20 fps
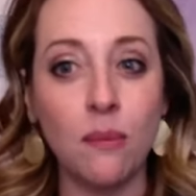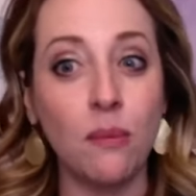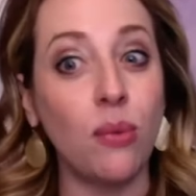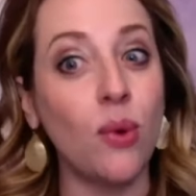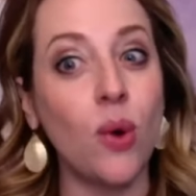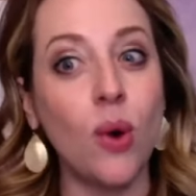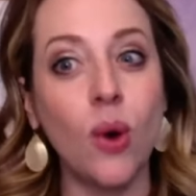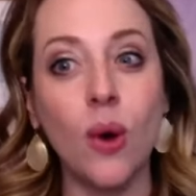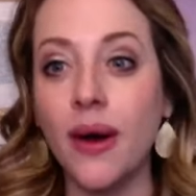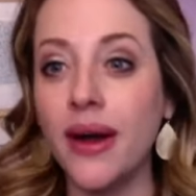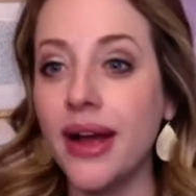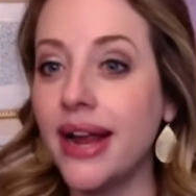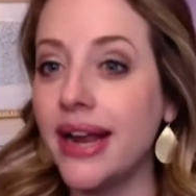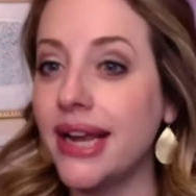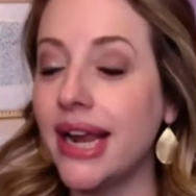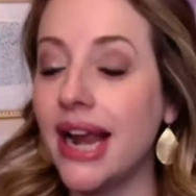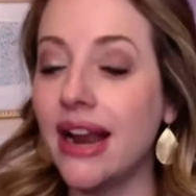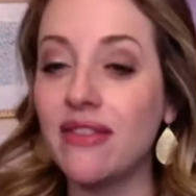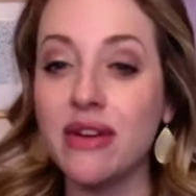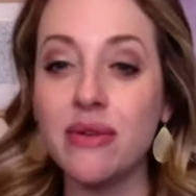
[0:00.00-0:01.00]
Boy,
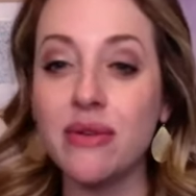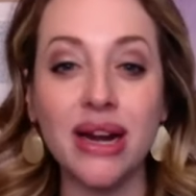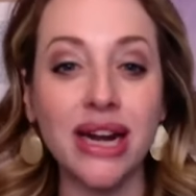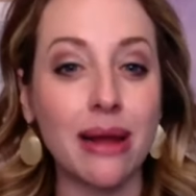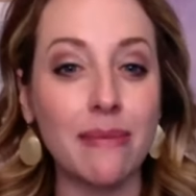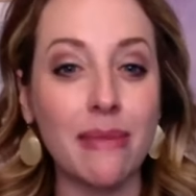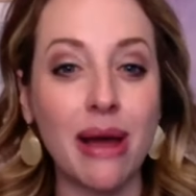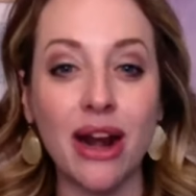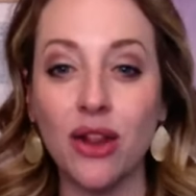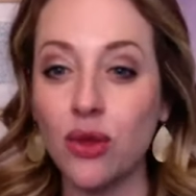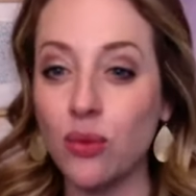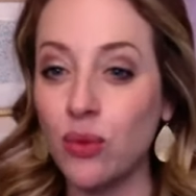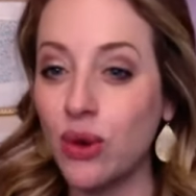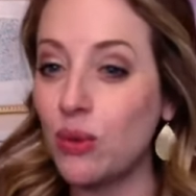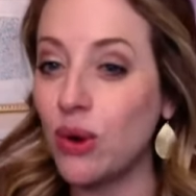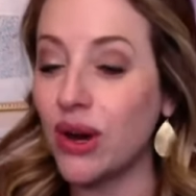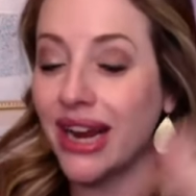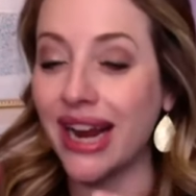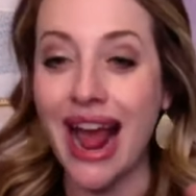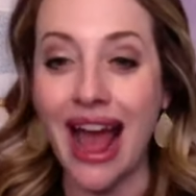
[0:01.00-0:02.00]
did everyone come out of the
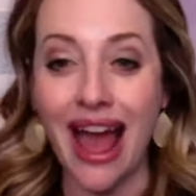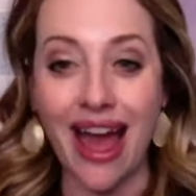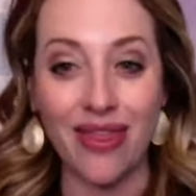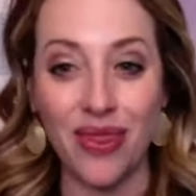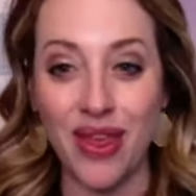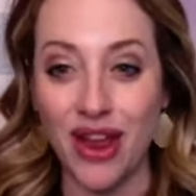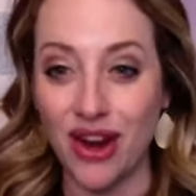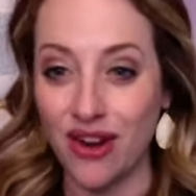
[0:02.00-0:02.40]
woodwork and have